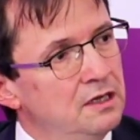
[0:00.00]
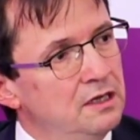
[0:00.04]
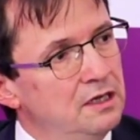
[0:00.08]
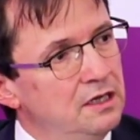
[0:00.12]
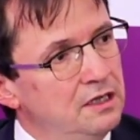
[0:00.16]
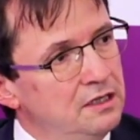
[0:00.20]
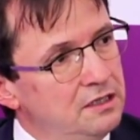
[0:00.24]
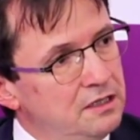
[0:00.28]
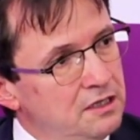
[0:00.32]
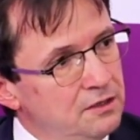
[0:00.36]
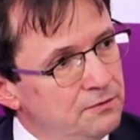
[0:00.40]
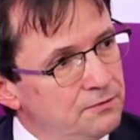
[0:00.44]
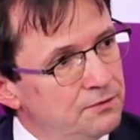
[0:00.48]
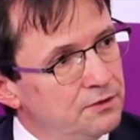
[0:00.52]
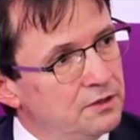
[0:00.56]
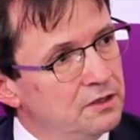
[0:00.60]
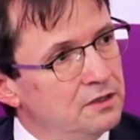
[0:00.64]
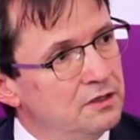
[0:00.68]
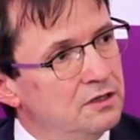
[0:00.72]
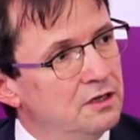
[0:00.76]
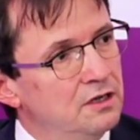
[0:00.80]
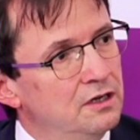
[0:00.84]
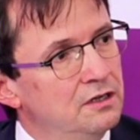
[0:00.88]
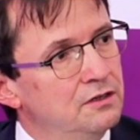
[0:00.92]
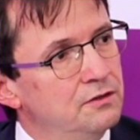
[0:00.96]
a different
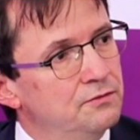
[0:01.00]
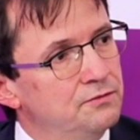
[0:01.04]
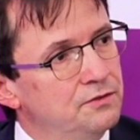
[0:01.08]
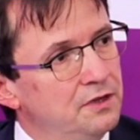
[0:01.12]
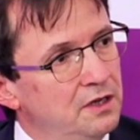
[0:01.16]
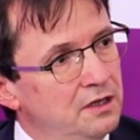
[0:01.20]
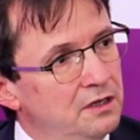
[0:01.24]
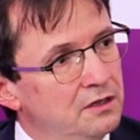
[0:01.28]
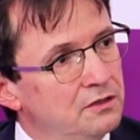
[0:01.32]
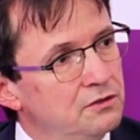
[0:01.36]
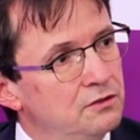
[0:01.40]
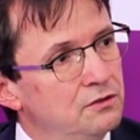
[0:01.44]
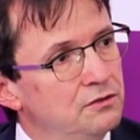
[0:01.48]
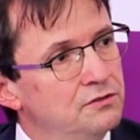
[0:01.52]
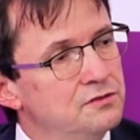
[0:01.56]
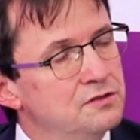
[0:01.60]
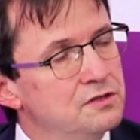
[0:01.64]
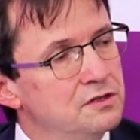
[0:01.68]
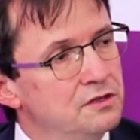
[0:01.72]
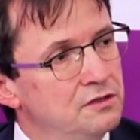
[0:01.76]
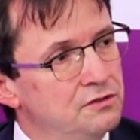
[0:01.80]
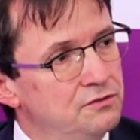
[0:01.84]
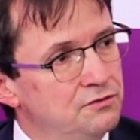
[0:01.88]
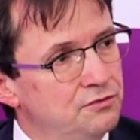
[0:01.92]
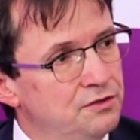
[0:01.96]
kind of diagnostic
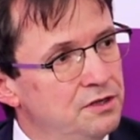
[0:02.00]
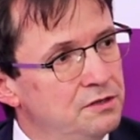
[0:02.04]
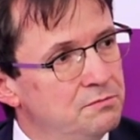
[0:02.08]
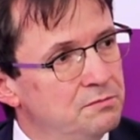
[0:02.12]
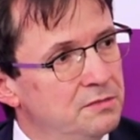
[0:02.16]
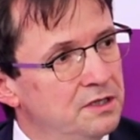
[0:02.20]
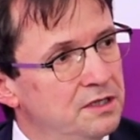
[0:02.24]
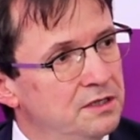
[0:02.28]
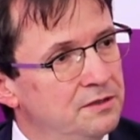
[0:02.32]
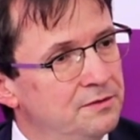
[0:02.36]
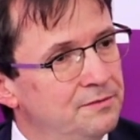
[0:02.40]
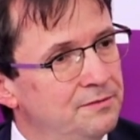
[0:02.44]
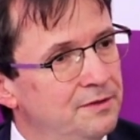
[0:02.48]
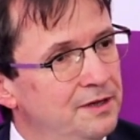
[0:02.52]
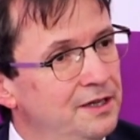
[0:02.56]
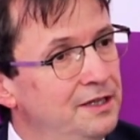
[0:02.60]
and treatment.